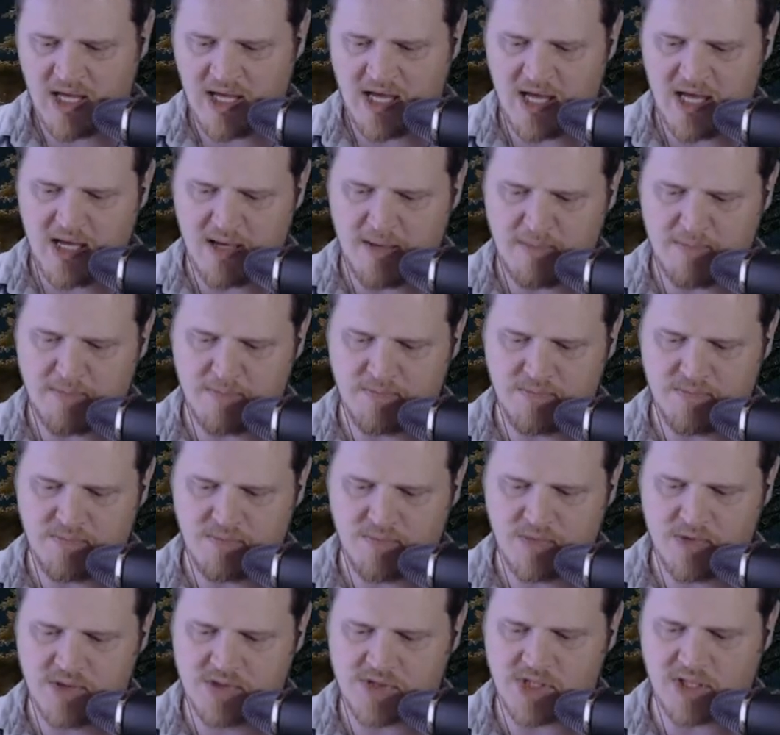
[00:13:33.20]

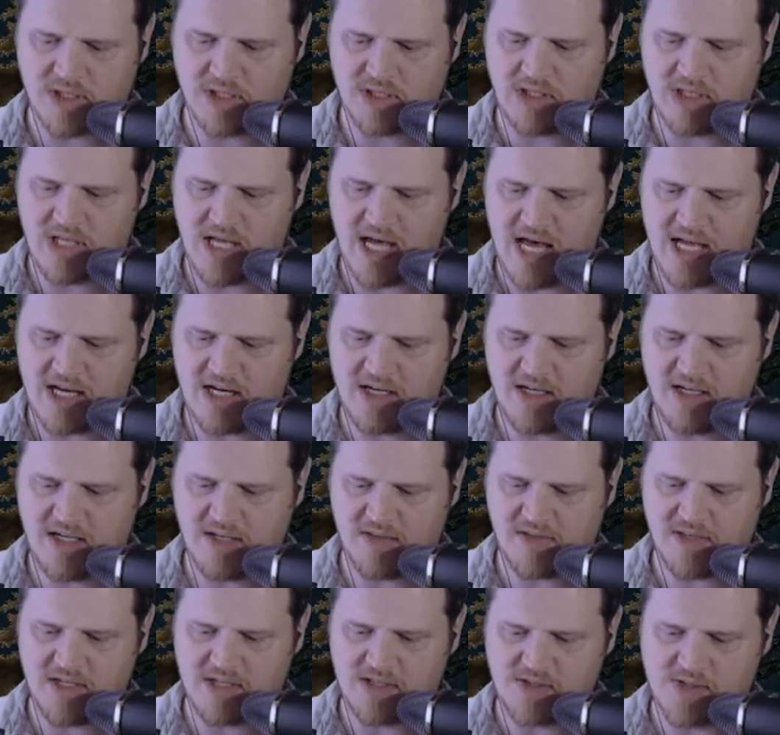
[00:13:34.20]
There's a lot of
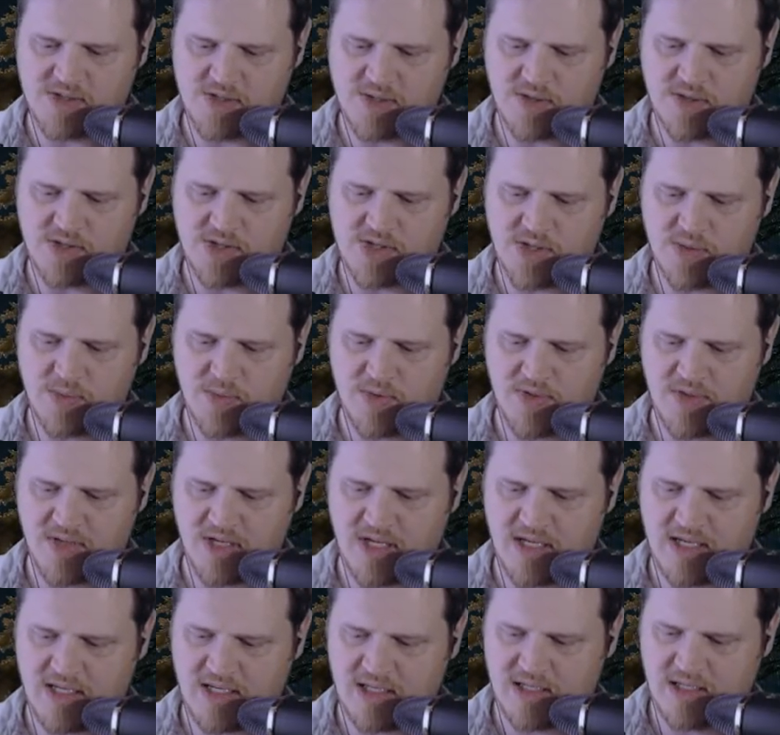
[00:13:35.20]
neat things you can do with
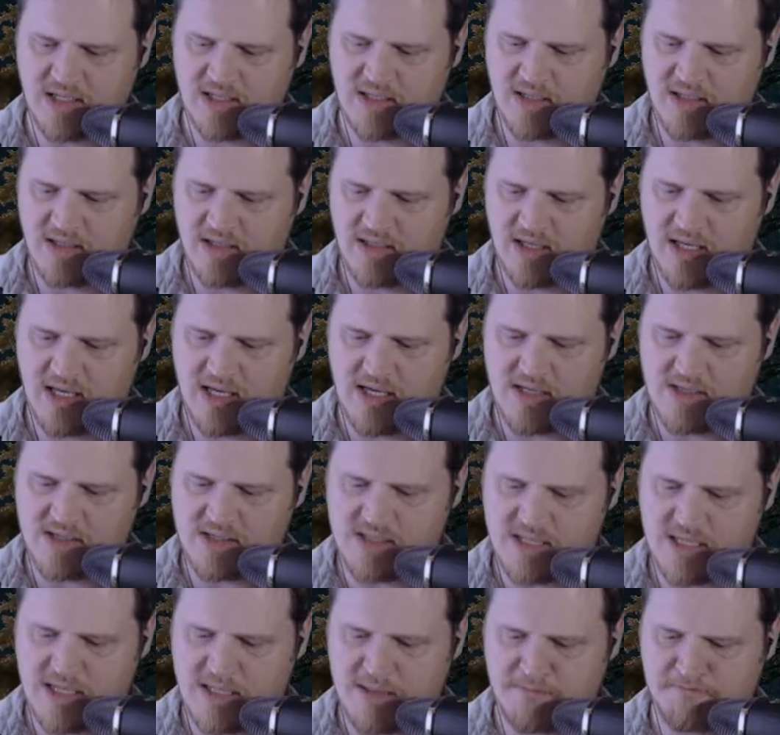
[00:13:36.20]
it.
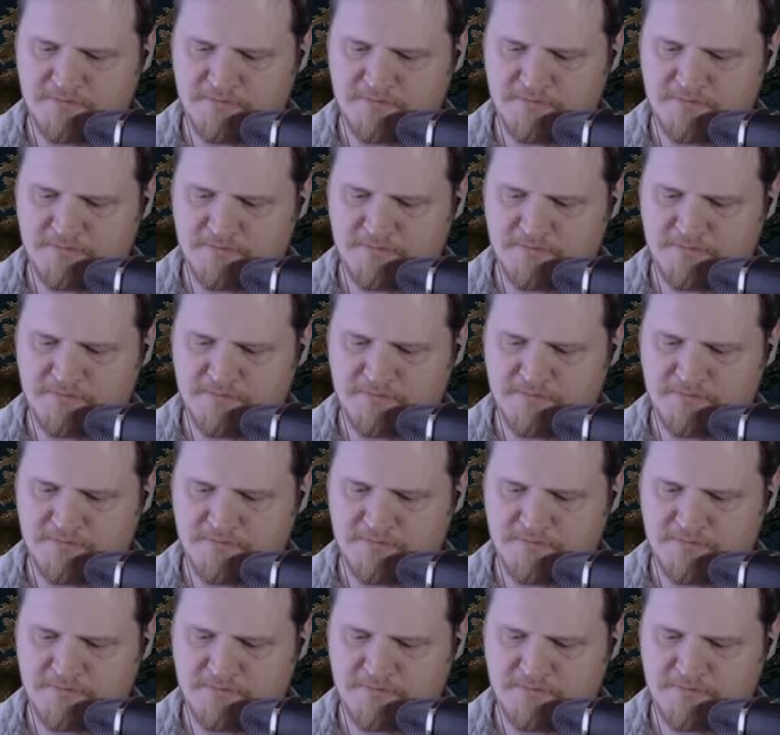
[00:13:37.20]
And